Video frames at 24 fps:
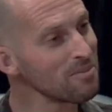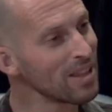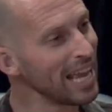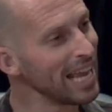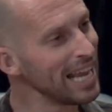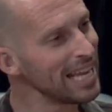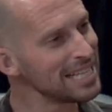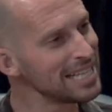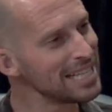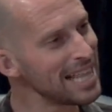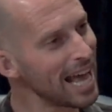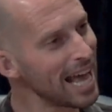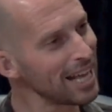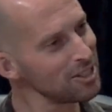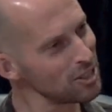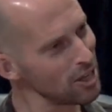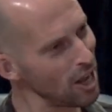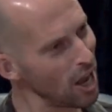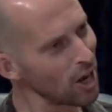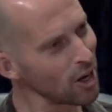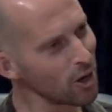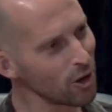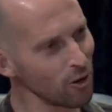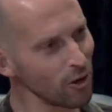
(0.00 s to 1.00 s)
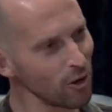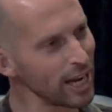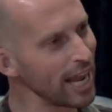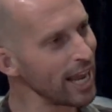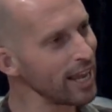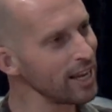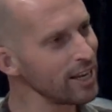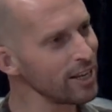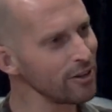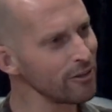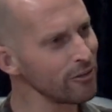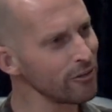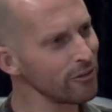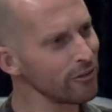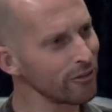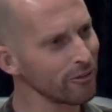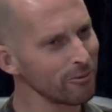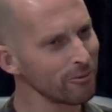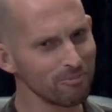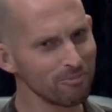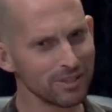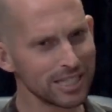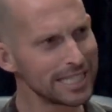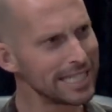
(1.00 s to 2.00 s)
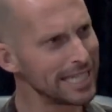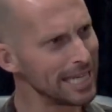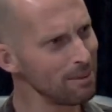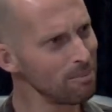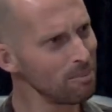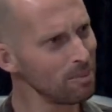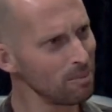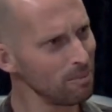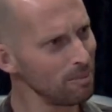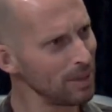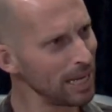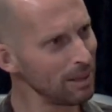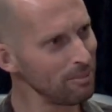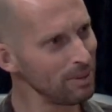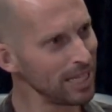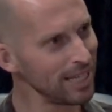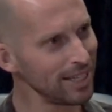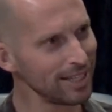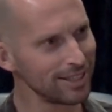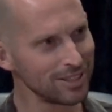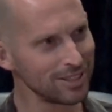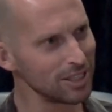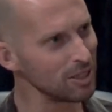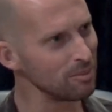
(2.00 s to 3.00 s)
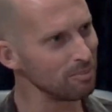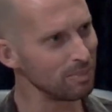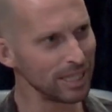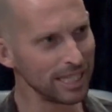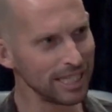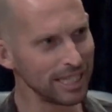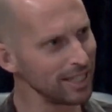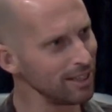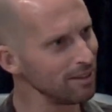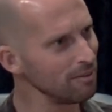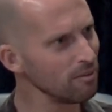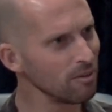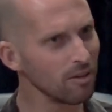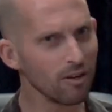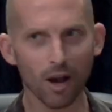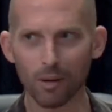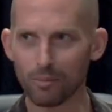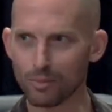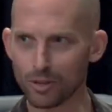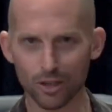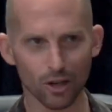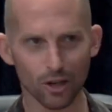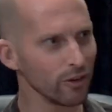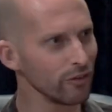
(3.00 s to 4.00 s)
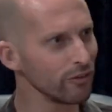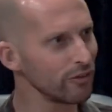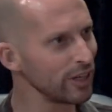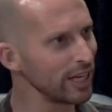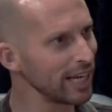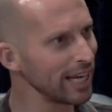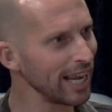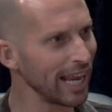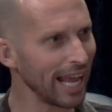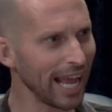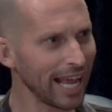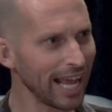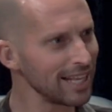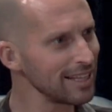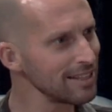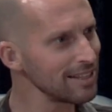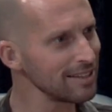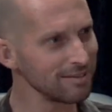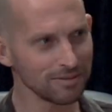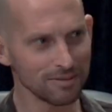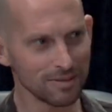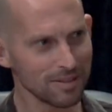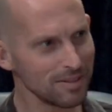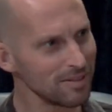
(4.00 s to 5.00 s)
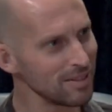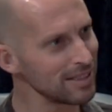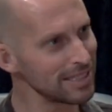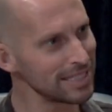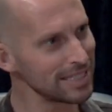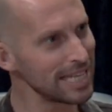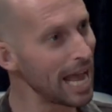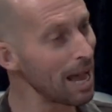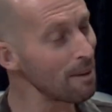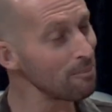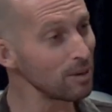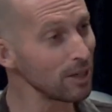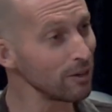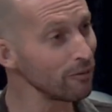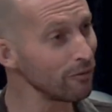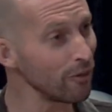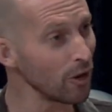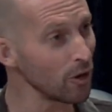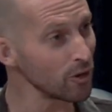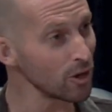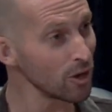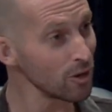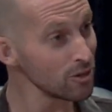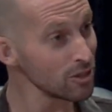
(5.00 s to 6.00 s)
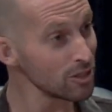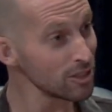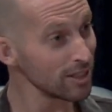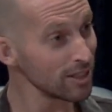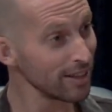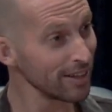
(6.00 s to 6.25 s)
Is that a creative tip maybe to be observing and snapping photos?